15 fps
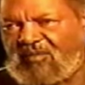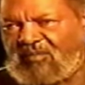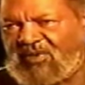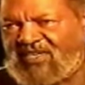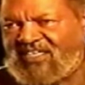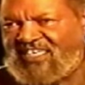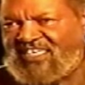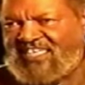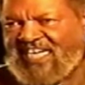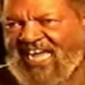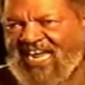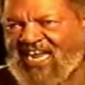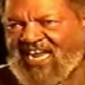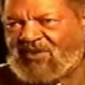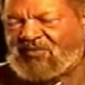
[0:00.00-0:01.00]
But
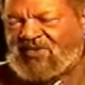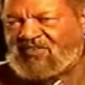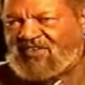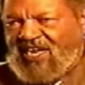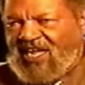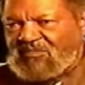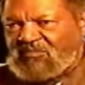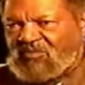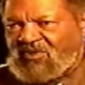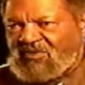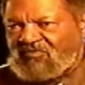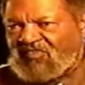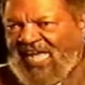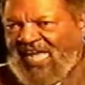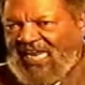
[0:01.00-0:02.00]
today we've got
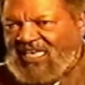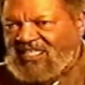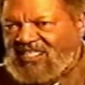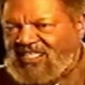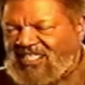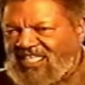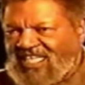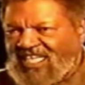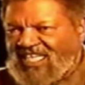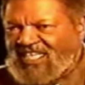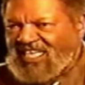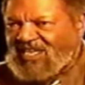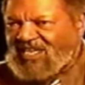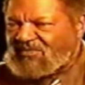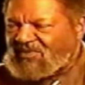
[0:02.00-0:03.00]
more violence
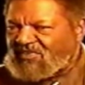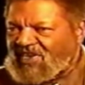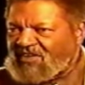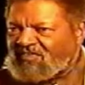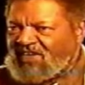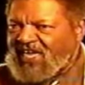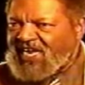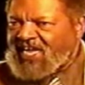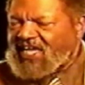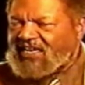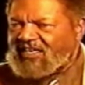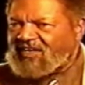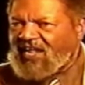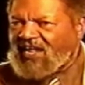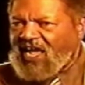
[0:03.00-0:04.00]
than we've ever
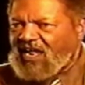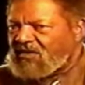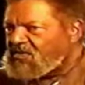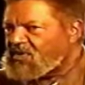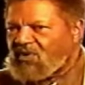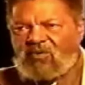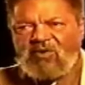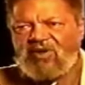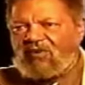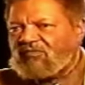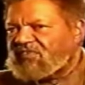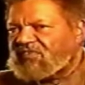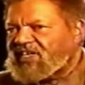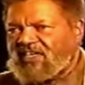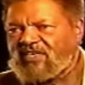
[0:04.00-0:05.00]
had, and I don't know
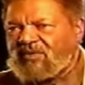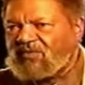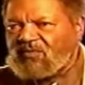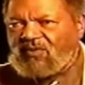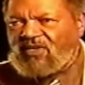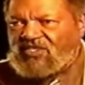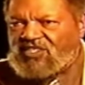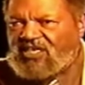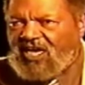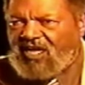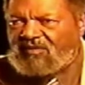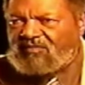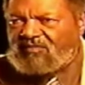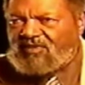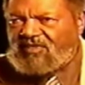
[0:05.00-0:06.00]
of any
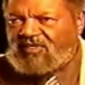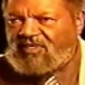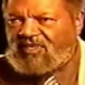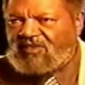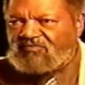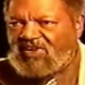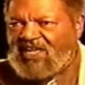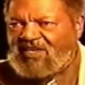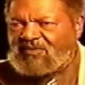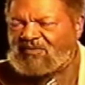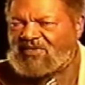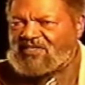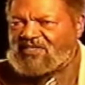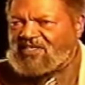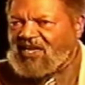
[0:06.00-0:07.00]
workshop, nonviolent
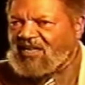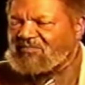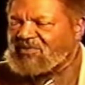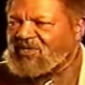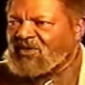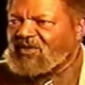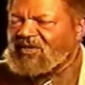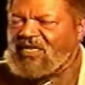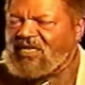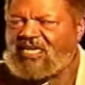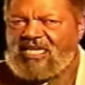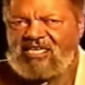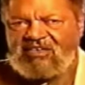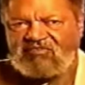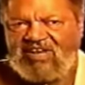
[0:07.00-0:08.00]
workshop, because
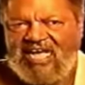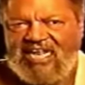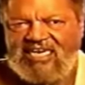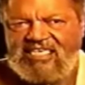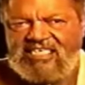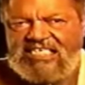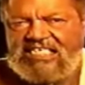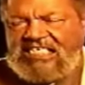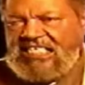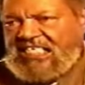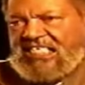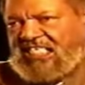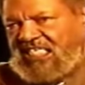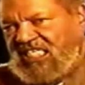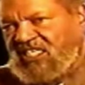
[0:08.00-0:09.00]
the violence
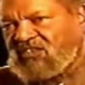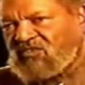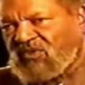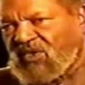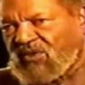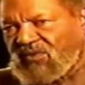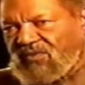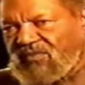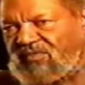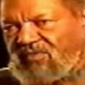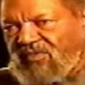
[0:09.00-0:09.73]
is ingrown.